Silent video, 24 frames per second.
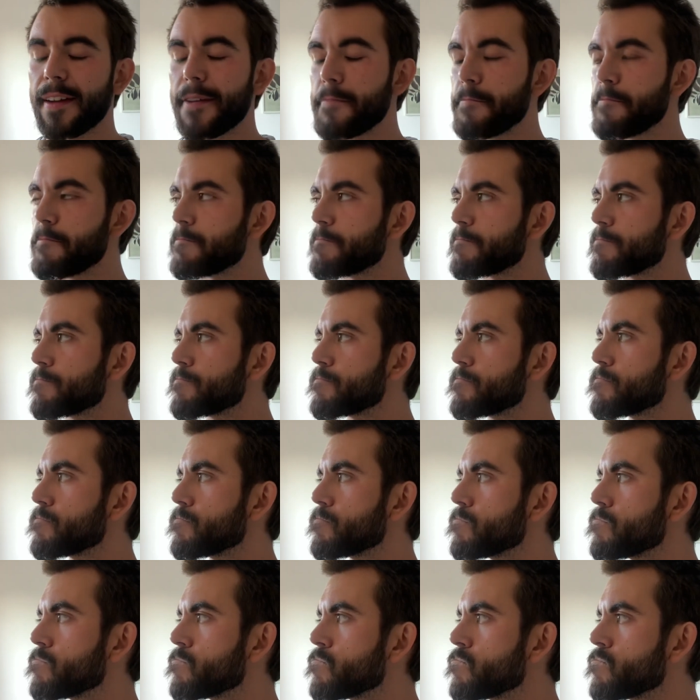
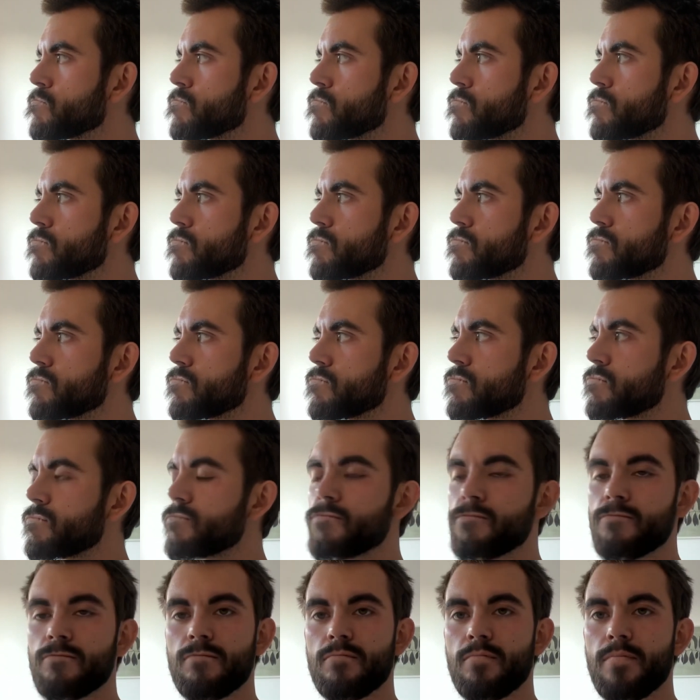
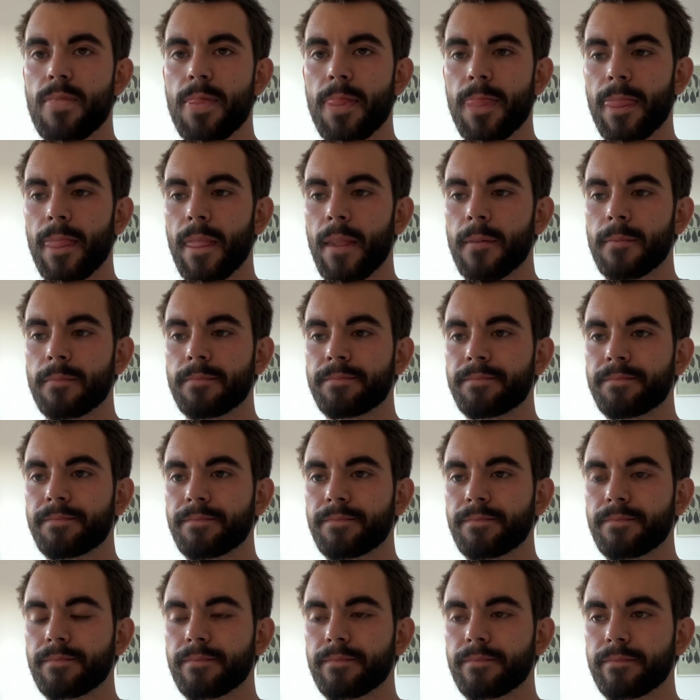
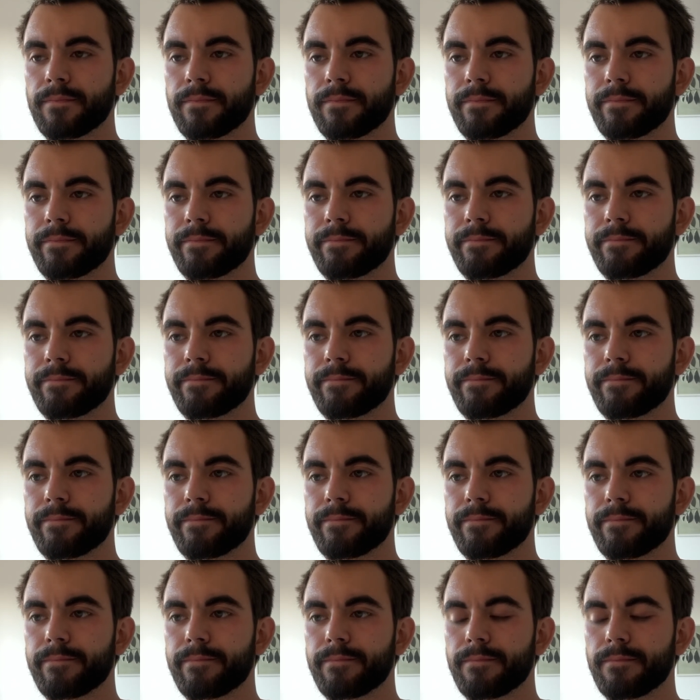
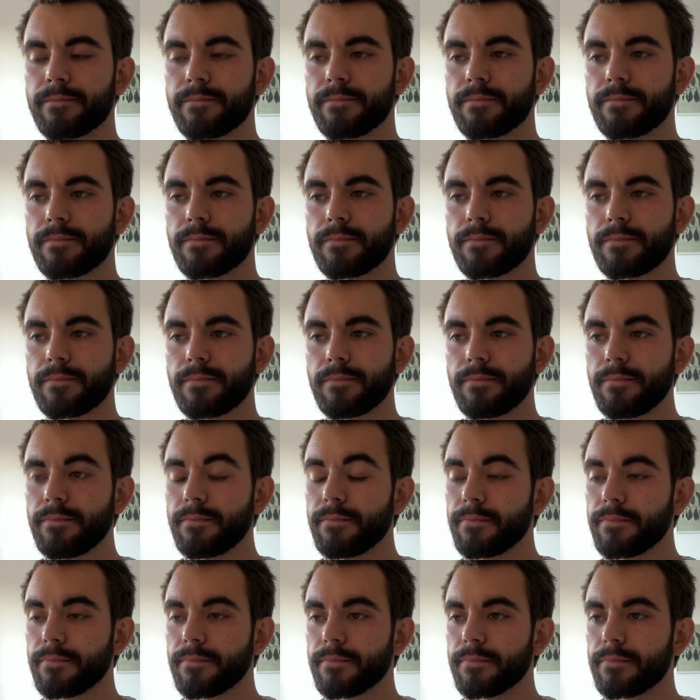
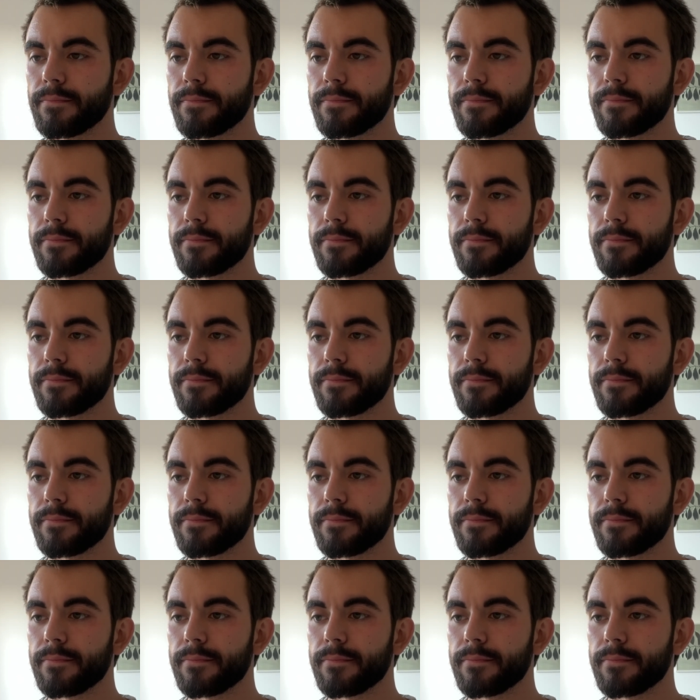Nobody speaks.